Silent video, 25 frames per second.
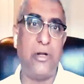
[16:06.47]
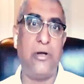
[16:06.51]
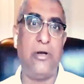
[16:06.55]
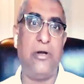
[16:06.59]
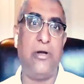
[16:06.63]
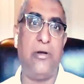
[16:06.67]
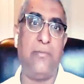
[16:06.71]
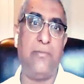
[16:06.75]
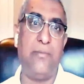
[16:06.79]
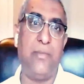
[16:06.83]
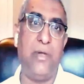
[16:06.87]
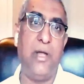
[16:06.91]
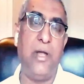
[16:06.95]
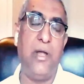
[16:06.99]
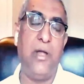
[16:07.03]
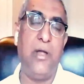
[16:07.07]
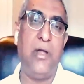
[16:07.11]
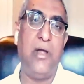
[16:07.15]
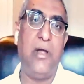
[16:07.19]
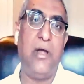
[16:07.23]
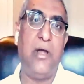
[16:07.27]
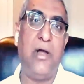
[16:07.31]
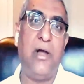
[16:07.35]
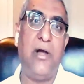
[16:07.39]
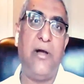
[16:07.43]
term,
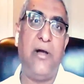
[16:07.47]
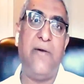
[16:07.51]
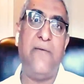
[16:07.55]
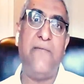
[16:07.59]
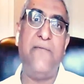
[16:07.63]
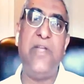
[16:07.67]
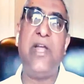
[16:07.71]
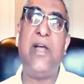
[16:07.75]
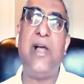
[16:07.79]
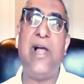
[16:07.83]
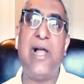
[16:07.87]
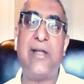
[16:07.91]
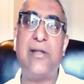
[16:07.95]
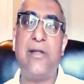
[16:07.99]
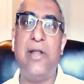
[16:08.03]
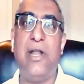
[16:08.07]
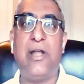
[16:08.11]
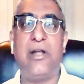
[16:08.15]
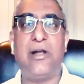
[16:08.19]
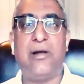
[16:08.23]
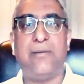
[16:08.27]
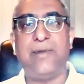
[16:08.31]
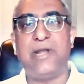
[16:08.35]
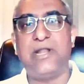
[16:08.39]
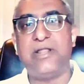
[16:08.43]
we are actually
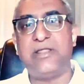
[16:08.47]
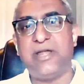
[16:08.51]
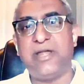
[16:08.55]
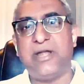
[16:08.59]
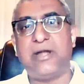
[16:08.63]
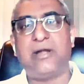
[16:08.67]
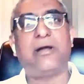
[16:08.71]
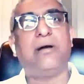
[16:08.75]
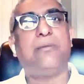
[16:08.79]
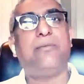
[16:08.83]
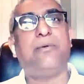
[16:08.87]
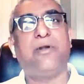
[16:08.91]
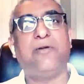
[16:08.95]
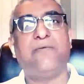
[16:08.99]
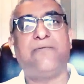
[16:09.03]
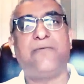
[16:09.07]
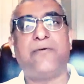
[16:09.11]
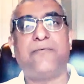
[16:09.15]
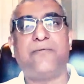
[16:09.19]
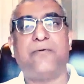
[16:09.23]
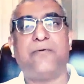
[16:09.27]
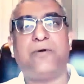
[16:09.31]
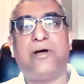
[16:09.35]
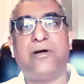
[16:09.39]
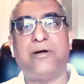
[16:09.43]
commencing a couple of
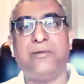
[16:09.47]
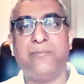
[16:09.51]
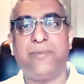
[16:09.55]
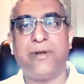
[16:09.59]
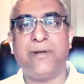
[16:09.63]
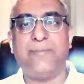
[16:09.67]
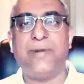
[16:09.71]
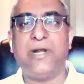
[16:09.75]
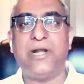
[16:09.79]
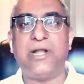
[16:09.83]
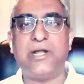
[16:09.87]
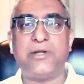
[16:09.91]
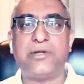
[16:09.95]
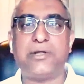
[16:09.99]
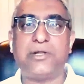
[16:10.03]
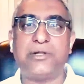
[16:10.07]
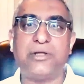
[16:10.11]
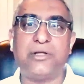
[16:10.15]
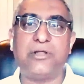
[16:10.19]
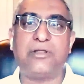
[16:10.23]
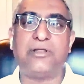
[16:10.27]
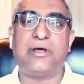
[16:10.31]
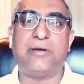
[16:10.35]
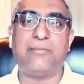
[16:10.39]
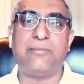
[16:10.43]
our implementations
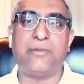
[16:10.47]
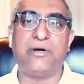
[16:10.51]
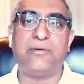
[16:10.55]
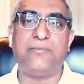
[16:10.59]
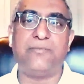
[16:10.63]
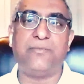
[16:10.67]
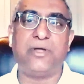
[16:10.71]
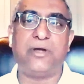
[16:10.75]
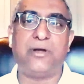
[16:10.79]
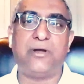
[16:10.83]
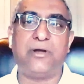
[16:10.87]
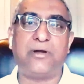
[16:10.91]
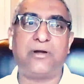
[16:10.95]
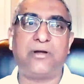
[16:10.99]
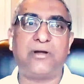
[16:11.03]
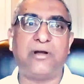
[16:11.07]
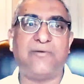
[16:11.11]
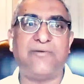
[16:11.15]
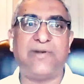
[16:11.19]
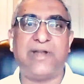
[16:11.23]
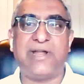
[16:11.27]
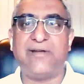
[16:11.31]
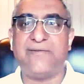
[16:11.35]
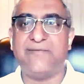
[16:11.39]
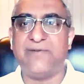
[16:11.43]
this summer,
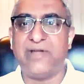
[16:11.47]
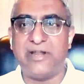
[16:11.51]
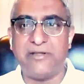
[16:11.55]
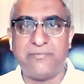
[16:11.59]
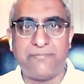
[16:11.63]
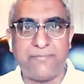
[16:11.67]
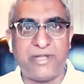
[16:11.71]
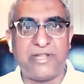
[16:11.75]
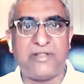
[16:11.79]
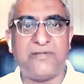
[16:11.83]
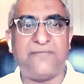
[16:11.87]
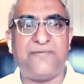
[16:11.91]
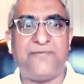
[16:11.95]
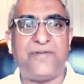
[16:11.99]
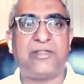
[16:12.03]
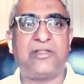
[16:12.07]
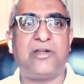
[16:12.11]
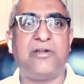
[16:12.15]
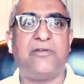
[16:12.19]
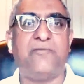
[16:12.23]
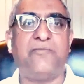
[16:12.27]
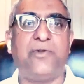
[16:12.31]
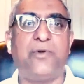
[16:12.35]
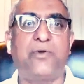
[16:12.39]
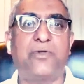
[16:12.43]
covering a very specific
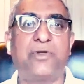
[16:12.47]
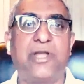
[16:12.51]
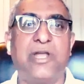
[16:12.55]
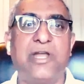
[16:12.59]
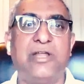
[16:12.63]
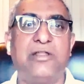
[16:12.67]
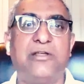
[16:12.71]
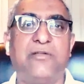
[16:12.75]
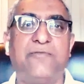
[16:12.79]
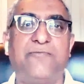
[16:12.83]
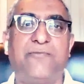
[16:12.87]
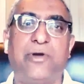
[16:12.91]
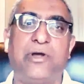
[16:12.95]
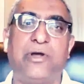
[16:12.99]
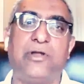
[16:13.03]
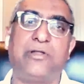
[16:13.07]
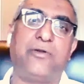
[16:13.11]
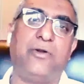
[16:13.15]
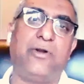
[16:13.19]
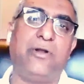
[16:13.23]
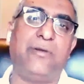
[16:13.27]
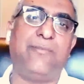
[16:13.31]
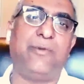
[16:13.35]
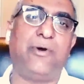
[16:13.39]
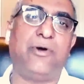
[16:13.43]
set of use cases for
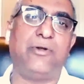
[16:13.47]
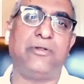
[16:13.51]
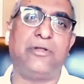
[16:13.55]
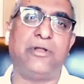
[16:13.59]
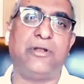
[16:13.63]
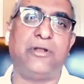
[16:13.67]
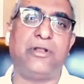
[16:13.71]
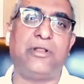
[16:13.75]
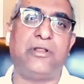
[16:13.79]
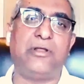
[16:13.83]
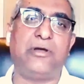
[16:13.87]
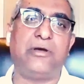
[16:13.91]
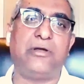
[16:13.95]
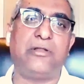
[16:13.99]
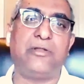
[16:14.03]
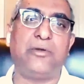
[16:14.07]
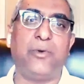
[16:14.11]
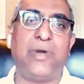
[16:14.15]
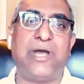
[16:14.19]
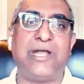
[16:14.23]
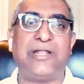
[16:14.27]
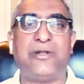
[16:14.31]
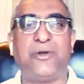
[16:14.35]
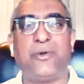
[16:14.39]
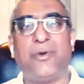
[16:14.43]
escrow deposits
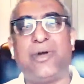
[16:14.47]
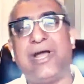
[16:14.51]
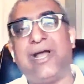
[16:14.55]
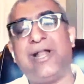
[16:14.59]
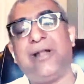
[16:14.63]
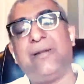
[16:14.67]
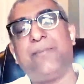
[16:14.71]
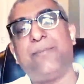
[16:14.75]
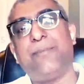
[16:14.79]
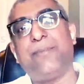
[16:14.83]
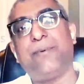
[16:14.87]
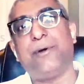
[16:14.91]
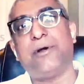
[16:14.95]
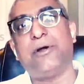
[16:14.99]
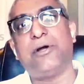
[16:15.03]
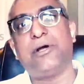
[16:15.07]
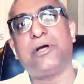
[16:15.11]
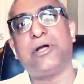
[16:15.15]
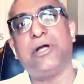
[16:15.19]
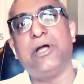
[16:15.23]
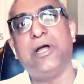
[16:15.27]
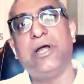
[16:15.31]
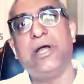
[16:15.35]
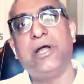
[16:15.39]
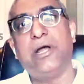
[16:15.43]
so as to
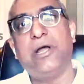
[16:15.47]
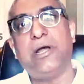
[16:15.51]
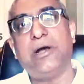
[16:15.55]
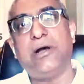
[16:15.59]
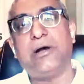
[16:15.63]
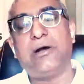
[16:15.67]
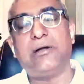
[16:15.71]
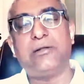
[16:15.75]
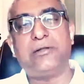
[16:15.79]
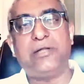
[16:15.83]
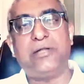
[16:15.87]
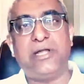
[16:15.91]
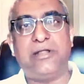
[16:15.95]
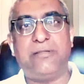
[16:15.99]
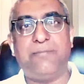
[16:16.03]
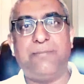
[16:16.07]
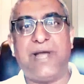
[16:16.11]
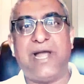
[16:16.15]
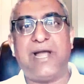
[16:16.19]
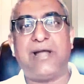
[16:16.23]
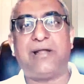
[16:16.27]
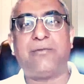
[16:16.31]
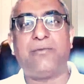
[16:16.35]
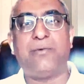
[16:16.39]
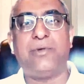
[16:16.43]
help these
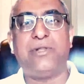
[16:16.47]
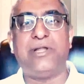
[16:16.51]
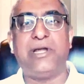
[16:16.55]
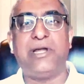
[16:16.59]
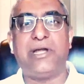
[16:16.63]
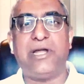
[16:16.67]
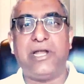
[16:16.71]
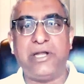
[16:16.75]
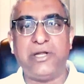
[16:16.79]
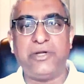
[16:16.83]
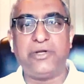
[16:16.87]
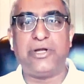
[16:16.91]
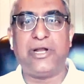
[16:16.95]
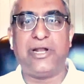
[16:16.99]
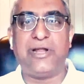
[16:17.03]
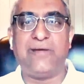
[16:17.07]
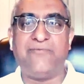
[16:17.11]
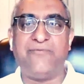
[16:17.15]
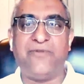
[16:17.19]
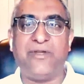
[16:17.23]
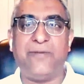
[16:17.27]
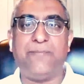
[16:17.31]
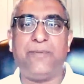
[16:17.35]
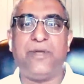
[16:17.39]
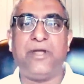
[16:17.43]
banks with the initial
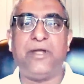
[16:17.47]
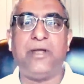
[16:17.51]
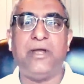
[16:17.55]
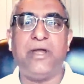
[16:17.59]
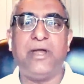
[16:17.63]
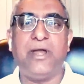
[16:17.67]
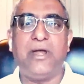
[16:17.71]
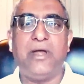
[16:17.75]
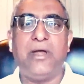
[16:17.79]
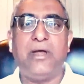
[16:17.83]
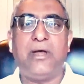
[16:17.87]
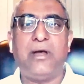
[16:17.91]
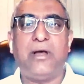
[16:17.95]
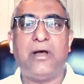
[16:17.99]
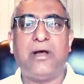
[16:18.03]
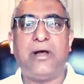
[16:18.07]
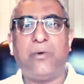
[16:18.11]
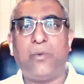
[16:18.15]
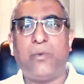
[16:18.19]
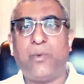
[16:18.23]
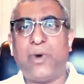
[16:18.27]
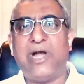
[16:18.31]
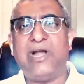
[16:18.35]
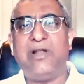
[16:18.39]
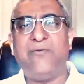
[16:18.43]
MVP,
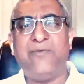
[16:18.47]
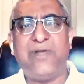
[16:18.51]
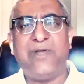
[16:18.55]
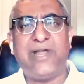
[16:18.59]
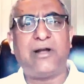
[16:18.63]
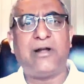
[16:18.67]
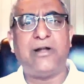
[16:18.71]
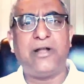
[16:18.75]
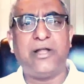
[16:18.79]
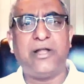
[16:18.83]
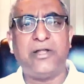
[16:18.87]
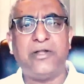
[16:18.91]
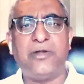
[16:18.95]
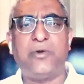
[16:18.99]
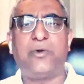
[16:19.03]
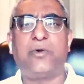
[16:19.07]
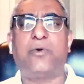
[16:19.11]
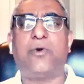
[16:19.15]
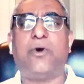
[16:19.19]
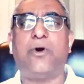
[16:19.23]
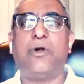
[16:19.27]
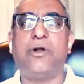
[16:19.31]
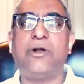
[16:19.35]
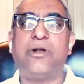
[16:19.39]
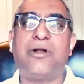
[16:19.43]
while we continue to
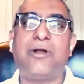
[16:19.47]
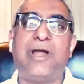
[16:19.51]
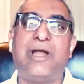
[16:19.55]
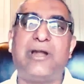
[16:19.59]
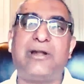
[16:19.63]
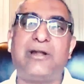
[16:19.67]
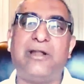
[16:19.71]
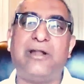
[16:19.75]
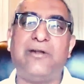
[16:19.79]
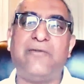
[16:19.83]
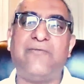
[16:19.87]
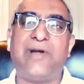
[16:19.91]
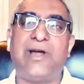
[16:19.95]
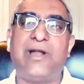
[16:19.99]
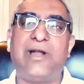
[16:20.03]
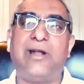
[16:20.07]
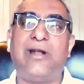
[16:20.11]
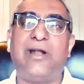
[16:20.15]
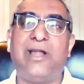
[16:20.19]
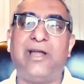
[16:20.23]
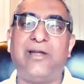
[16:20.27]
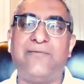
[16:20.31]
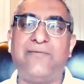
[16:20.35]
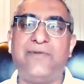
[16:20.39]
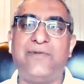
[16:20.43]
contract and
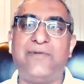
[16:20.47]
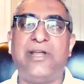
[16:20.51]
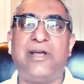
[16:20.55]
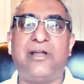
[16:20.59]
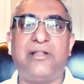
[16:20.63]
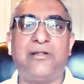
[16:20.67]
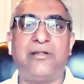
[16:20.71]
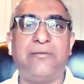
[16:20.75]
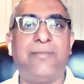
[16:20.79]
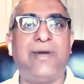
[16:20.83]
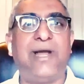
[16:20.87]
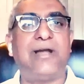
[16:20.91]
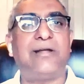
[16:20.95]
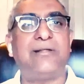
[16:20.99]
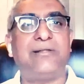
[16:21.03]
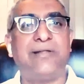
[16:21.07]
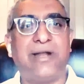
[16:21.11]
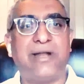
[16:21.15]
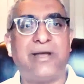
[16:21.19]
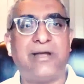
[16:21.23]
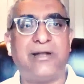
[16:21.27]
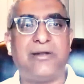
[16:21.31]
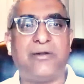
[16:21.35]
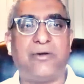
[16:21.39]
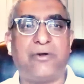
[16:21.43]
finalize with the other banks that
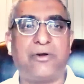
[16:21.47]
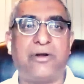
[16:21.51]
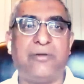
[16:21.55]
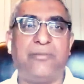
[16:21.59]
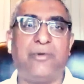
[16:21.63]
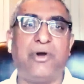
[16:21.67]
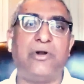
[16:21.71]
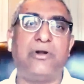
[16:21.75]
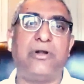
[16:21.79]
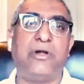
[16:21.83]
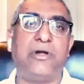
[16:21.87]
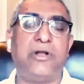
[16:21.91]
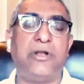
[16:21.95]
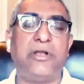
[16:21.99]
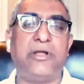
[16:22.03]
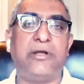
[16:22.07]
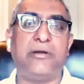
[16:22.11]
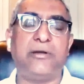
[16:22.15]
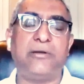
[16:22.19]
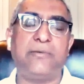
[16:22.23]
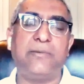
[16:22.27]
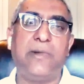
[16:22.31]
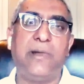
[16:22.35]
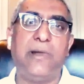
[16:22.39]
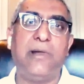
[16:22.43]
I talked about earlier.
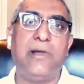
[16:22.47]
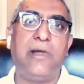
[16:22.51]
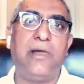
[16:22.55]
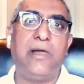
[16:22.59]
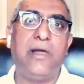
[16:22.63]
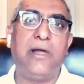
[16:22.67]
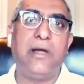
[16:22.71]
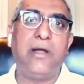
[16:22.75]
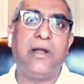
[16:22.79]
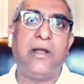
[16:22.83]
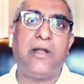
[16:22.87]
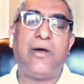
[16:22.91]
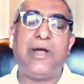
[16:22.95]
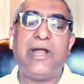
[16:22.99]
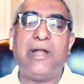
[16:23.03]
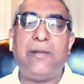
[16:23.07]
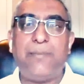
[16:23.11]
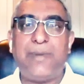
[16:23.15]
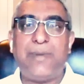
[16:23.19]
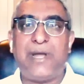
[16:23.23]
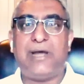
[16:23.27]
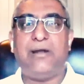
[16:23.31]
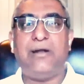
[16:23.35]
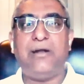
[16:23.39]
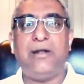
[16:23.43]
Now, in
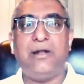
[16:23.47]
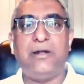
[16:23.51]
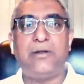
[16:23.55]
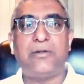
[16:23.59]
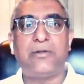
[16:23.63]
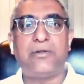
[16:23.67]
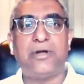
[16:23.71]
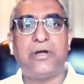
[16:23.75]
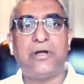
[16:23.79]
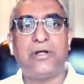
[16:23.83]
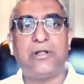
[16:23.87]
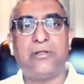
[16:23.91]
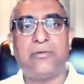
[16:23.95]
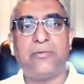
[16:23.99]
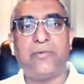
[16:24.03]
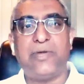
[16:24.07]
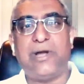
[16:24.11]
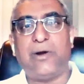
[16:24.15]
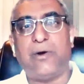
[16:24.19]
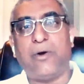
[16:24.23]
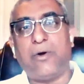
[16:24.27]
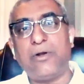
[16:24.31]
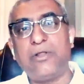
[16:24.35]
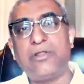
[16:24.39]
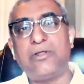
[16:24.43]
parallel to this, we
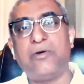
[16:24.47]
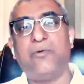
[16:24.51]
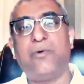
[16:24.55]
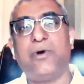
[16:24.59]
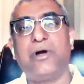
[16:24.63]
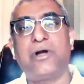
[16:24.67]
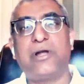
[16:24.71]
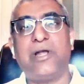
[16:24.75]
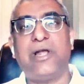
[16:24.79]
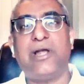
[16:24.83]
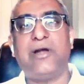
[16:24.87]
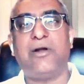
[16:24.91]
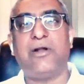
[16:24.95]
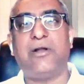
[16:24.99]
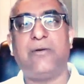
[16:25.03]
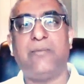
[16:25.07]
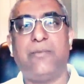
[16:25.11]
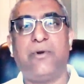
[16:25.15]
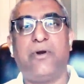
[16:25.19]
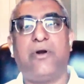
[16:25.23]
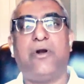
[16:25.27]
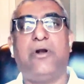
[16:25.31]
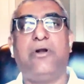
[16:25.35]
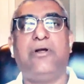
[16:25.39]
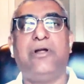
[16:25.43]
are also working on a
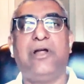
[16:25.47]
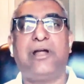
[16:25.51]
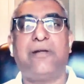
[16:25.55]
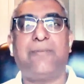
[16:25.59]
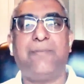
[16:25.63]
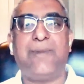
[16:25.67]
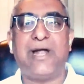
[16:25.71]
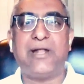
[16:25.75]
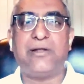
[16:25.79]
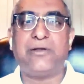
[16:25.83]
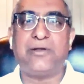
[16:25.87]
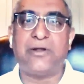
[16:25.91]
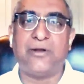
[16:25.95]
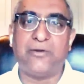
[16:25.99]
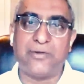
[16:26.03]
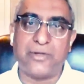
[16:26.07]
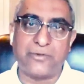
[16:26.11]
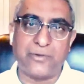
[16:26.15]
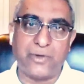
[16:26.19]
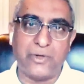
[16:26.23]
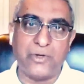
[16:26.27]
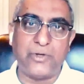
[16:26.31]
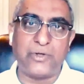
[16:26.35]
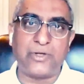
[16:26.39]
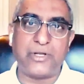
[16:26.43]
broader expansion of the
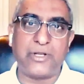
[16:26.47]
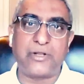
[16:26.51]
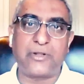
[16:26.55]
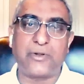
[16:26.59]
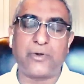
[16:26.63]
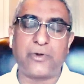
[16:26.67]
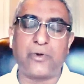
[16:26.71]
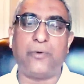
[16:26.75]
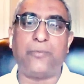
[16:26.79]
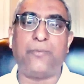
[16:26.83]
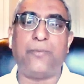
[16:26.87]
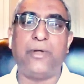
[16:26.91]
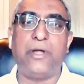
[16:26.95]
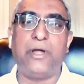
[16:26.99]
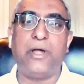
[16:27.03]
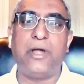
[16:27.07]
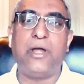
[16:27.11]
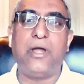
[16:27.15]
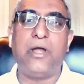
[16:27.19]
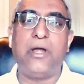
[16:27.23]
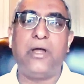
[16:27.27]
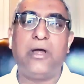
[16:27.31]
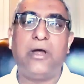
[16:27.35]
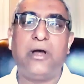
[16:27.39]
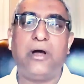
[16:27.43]
solution scope.
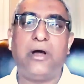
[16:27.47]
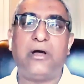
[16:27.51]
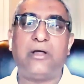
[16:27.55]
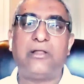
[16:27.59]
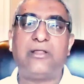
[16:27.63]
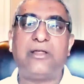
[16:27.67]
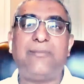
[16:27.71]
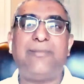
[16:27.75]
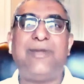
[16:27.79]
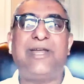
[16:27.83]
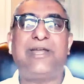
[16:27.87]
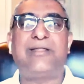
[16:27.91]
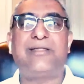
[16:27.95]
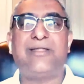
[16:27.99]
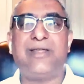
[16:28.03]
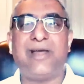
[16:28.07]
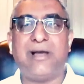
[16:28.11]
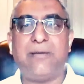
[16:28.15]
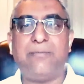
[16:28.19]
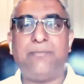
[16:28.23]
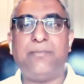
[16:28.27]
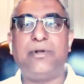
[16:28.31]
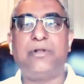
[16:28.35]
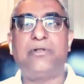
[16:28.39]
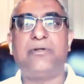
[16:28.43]
Some
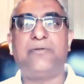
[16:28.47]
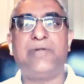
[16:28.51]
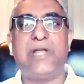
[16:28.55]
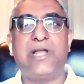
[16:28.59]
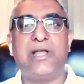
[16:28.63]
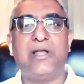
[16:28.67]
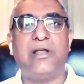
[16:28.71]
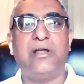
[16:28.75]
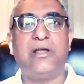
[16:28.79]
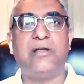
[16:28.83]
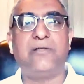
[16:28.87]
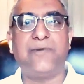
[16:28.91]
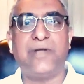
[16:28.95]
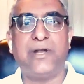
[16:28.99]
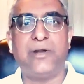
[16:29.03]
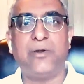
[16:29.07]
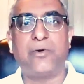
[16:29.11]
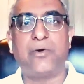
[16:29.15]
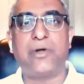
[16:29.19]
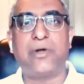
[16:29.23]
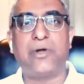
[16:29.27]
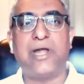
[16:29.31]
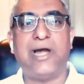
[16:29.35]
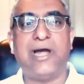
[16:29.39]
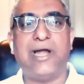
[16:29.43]
examples of the areas we're
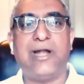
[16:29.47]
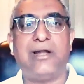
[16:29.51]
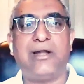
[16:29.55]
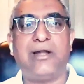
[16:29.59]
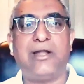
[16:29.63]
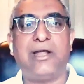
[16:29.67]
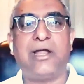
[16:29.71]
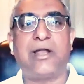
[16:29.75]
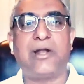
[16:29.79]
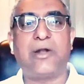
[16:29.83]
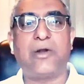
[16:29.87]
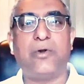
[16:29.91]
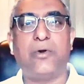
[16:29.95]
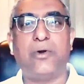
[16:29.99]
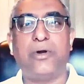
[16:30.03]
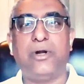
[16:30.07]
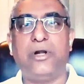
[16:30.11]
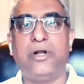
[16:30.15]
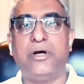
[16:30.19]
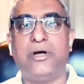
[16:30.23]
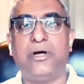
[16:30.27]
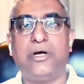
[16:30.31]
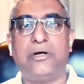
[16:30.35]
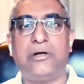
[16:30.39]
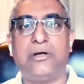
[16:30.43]
looking at
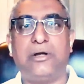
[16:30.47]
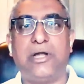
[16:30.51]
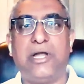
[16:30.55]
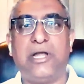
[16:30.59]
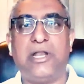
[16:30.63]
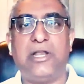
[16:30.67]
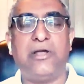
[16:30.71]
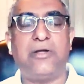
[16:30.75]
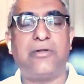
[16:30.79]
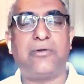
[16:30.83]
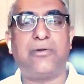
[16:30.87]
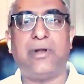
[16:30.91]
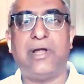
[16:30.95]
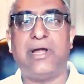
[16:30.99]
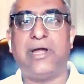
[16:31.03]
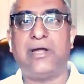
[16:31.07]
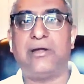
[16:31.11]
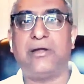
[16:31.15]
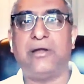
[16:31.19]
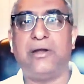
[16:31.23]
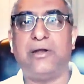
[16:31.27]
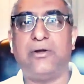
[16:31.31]
include areas like